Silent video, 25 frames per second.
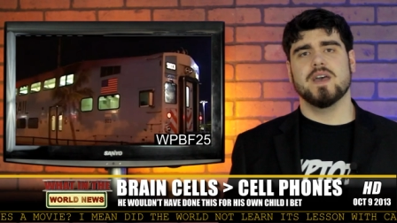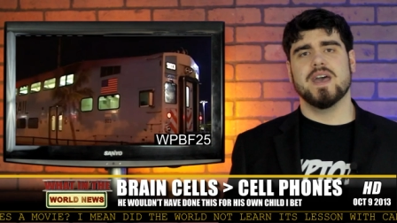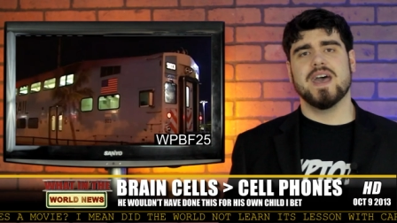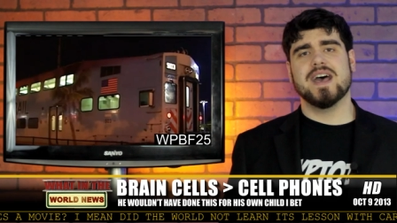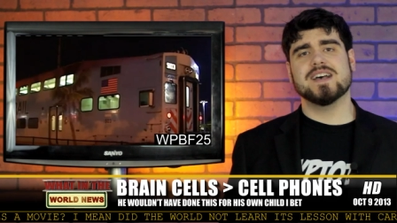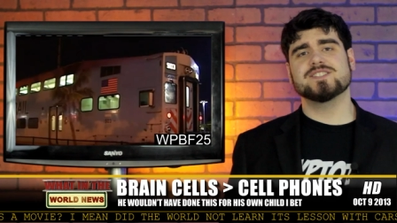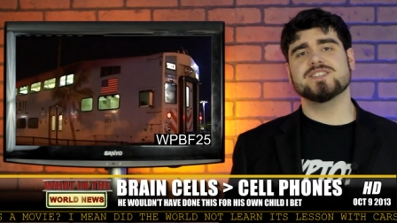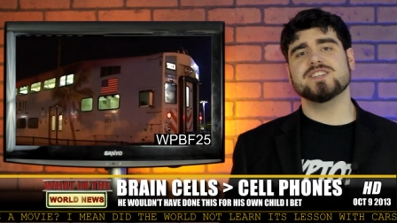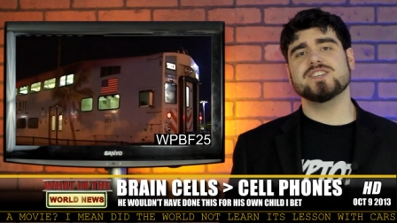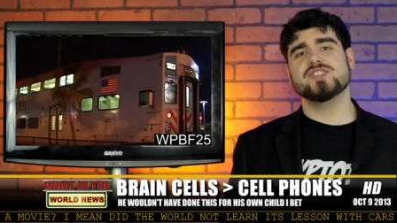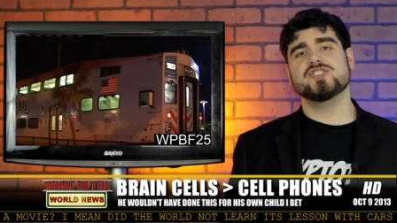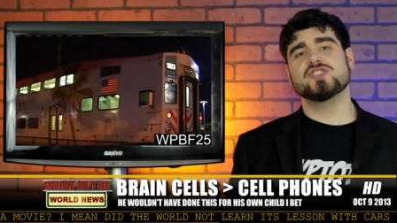
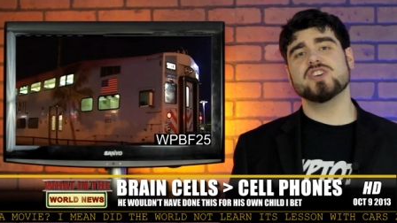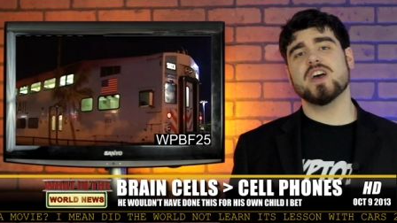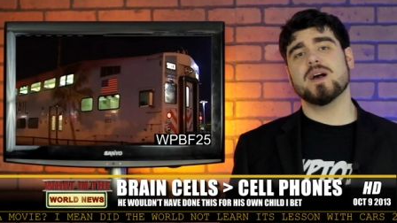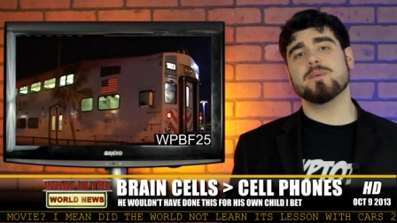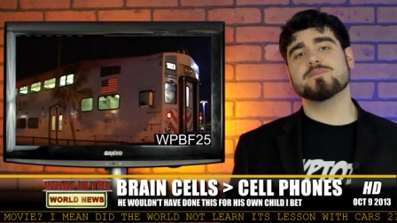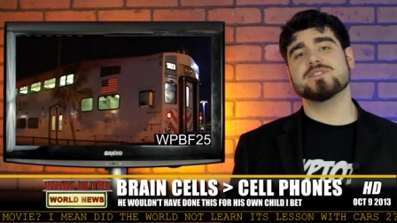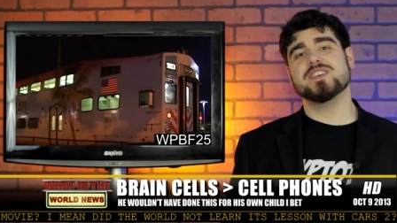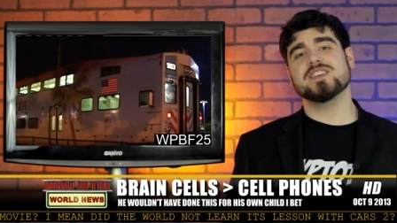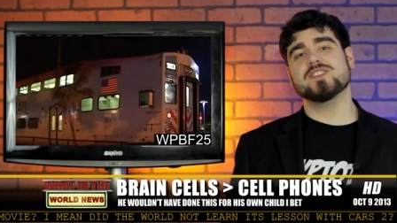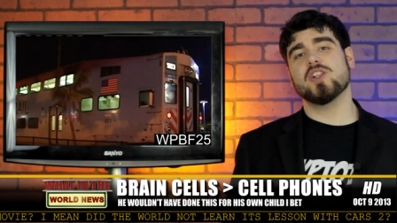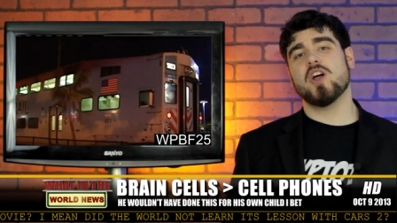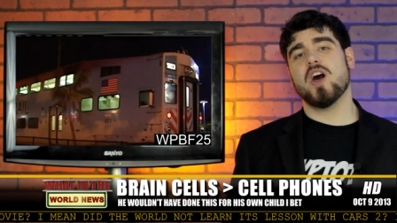As he
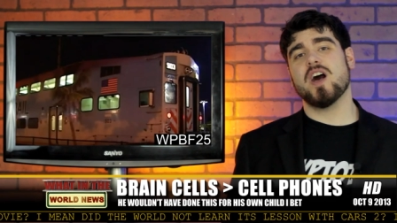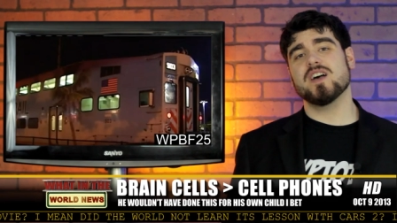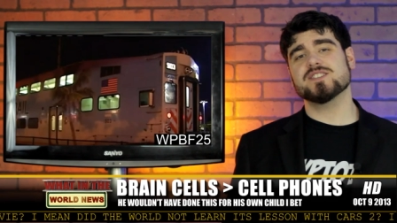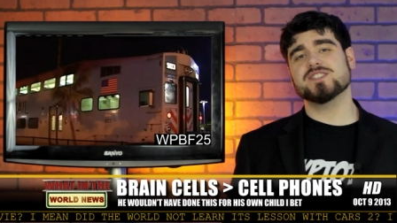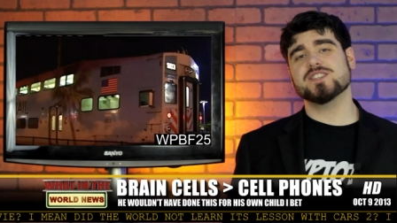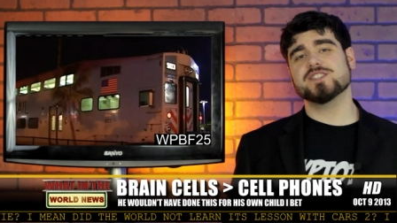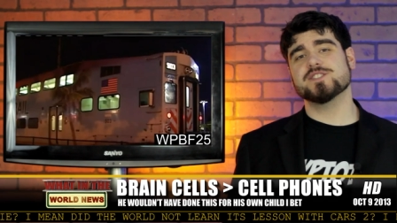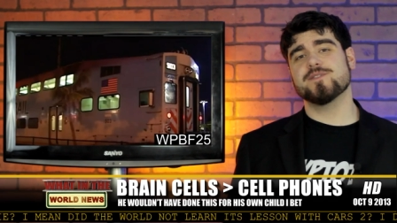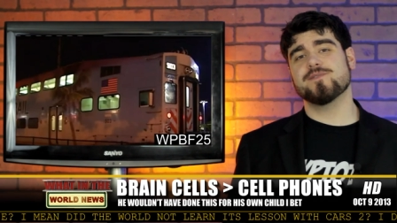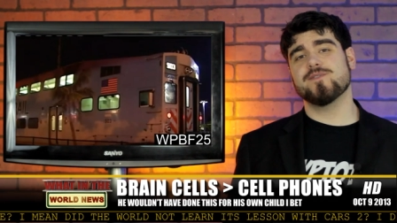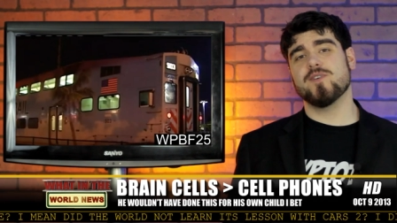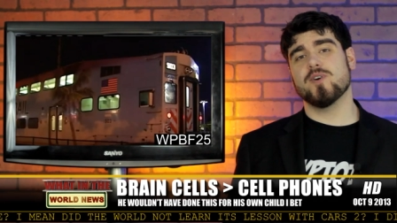jumped, he lost
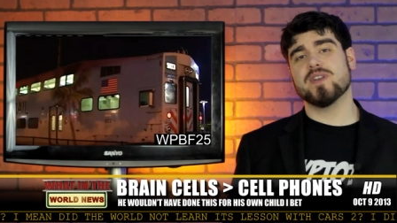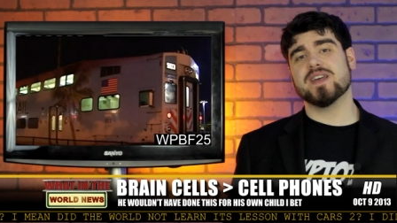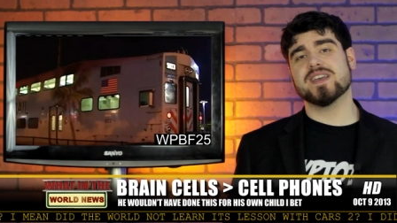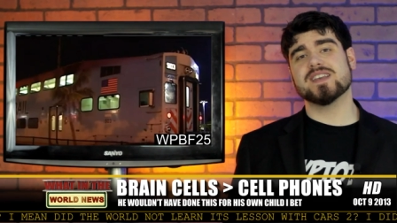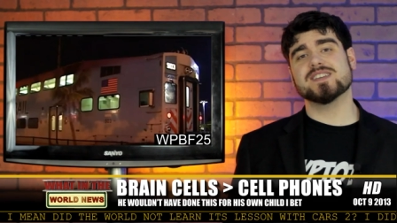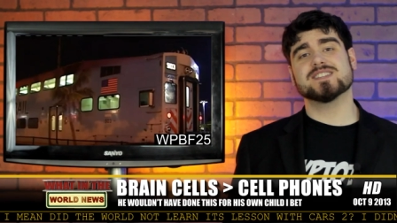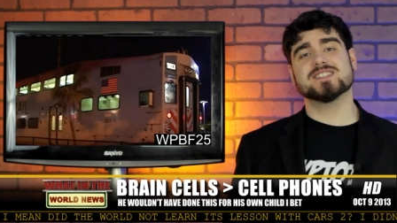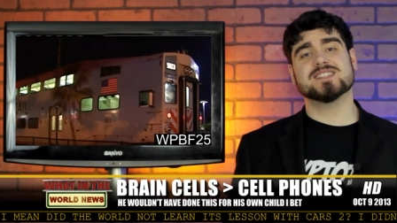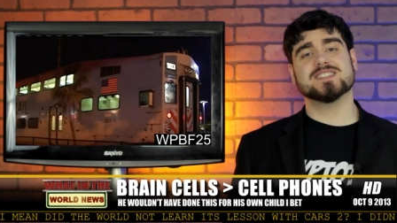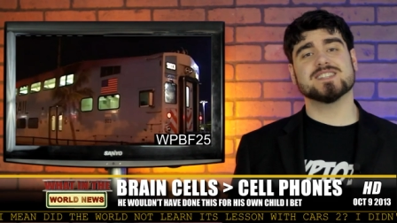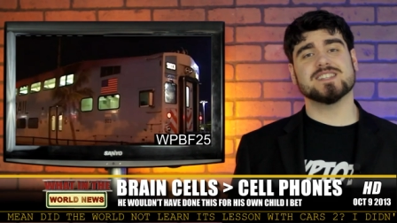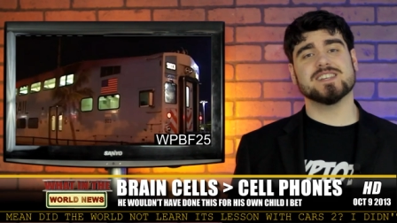his footing,
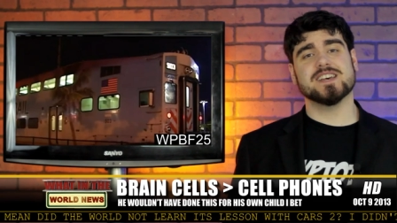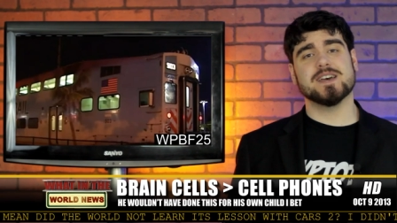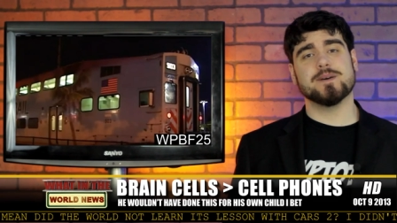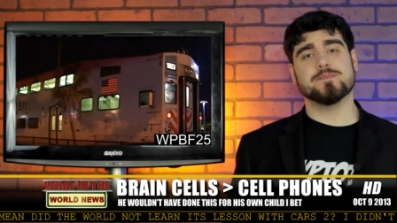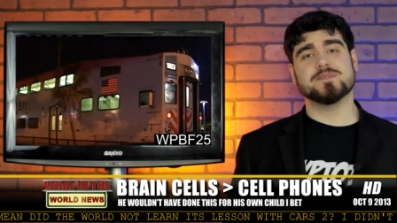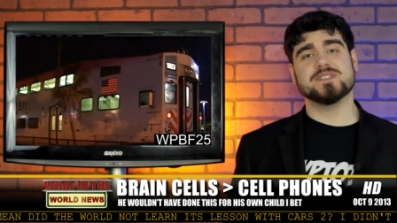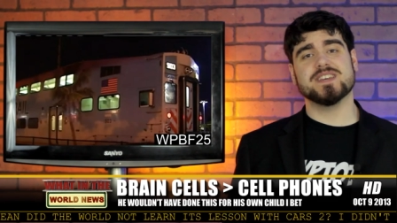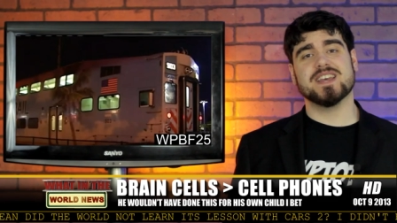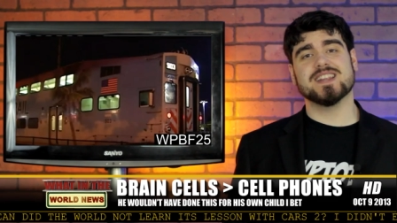slipped,